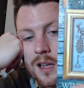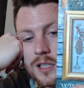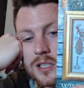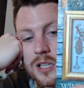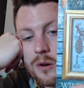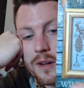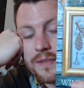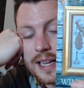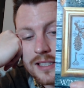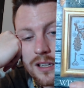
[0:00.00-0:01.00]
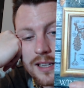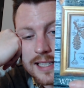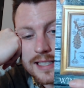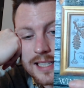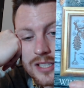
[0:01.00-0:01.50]
So if that's all I
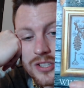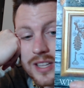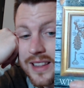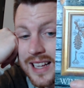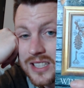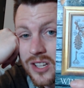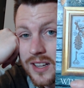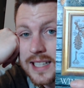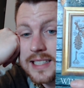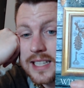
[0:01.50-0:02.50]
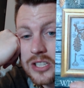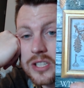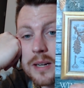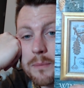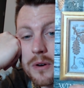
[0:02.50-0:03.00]
stitched, then that's all I stitched,
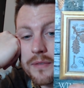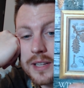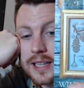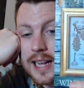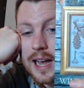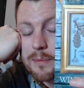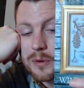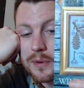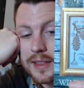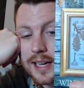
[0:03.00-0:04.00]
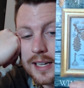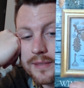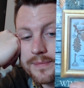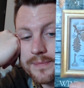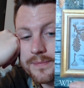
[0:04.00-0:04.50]
and I'm perfectly happy with that.
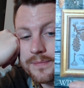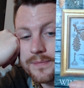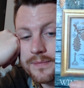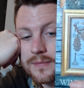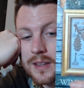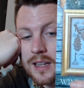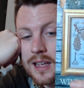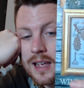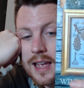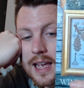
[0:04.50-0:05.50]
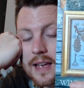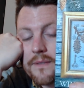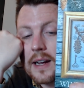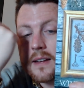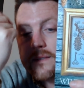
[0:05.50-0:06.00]

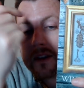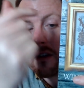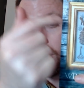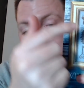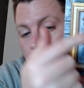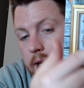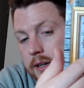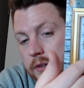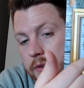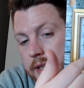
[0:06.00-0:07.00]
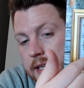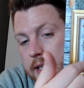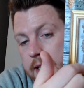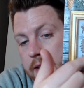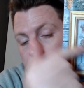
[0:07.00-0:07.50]
If I can figure out a way to do the
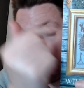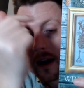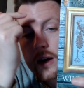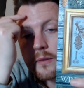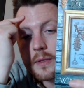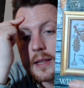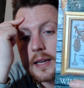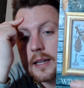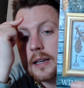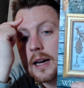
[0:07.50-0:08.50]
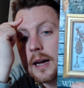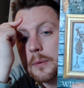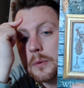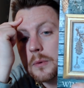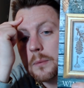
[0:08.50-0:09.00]
key and the crown, then I
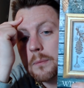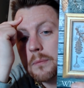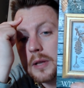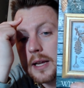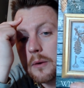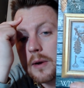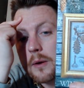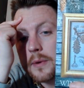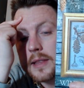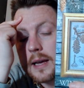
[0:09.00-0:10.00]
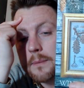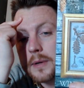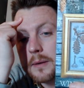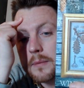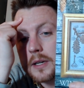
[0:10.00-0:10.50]
will play around with that,
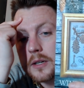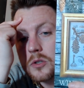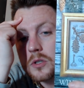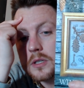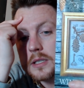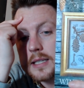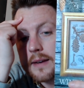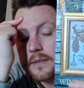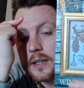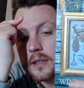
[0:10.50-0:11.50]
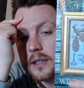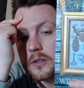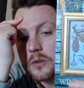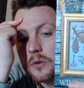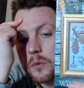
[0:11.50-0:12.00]
but I'm going to definitely do